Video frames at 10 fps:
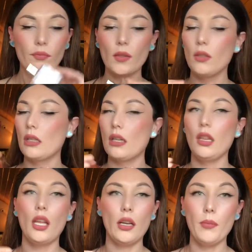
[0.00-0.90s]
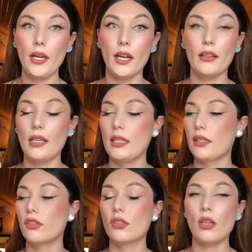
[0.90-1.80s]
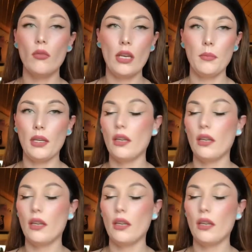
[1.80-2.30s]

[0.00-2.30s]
You get a lot of pear, and it's so yummy.